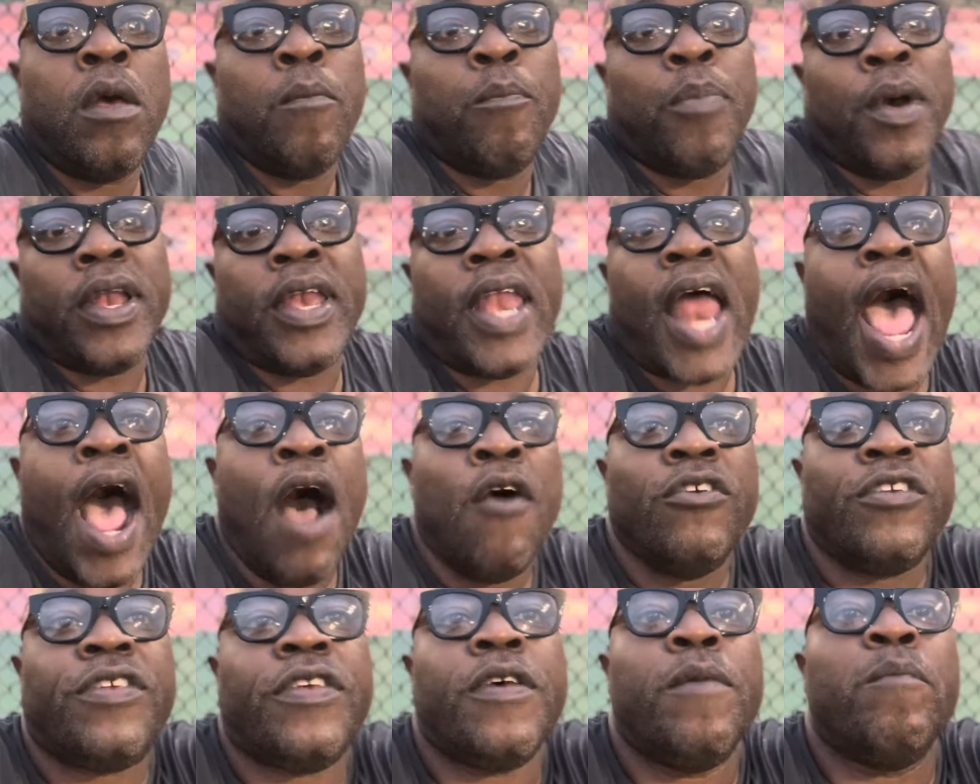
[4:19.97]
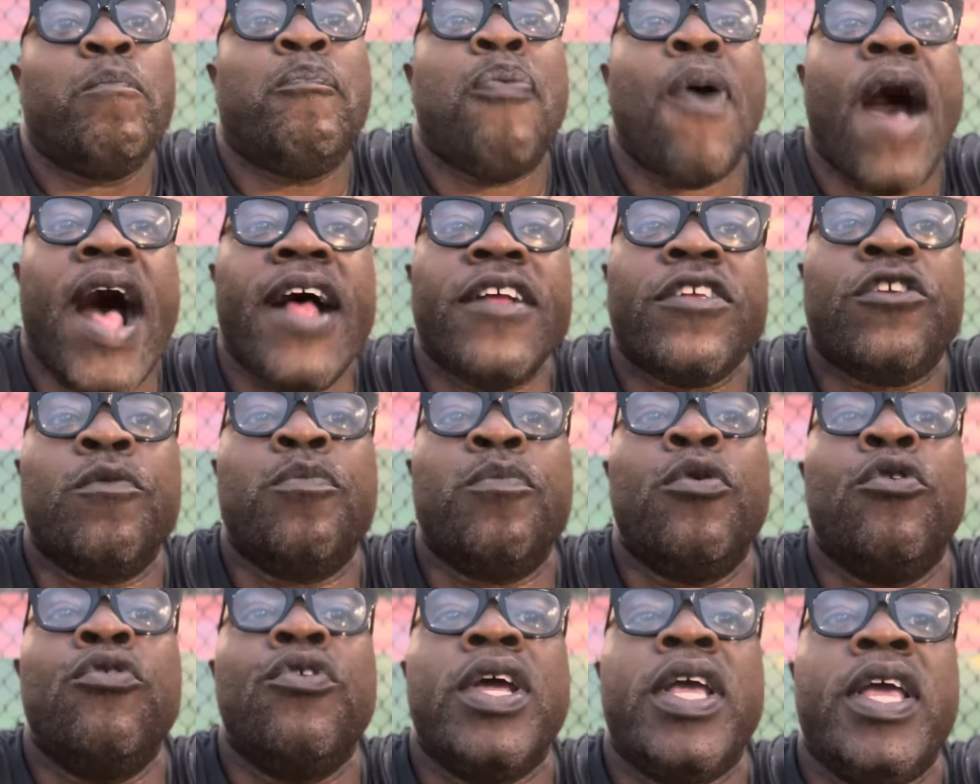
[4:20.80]
But now it's
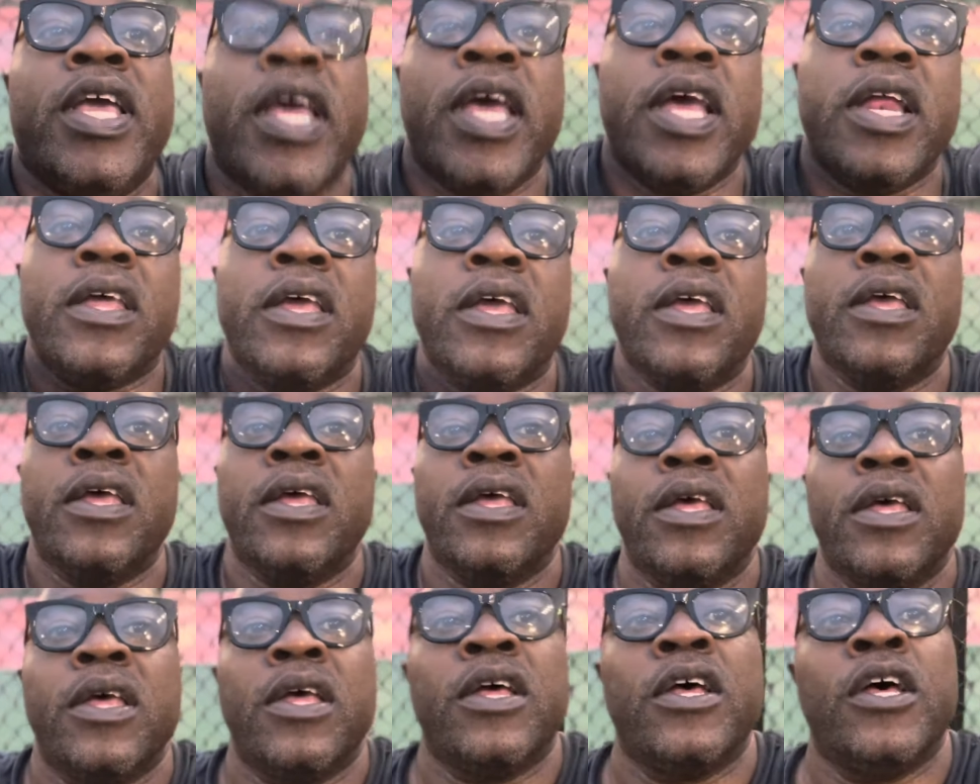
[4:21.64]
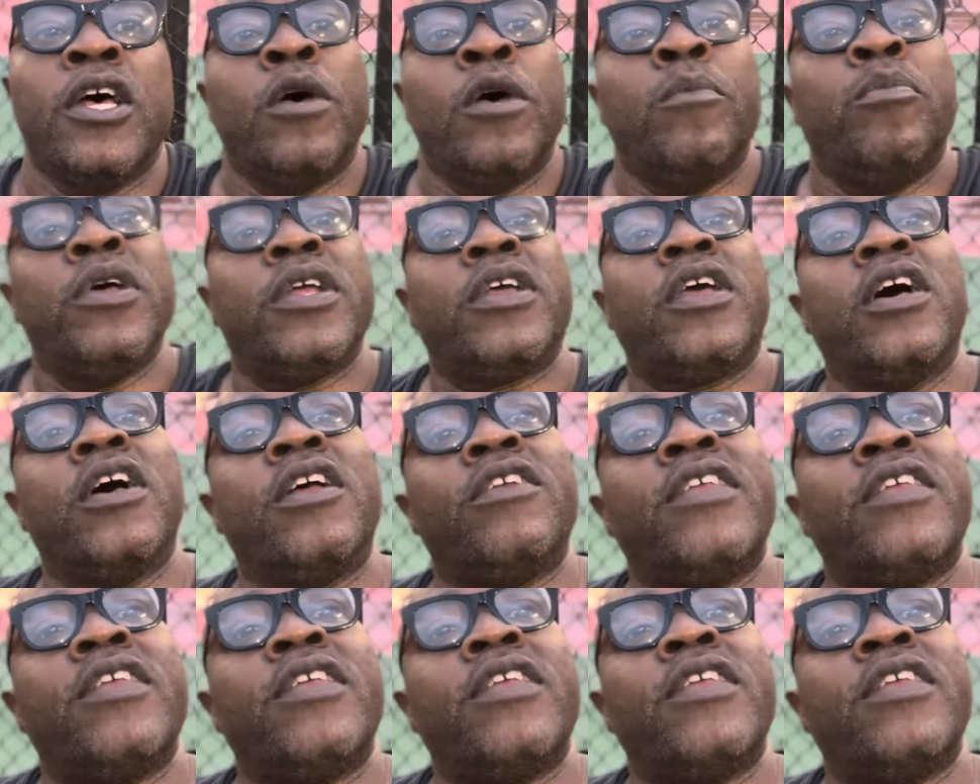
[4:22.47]
impossible to get because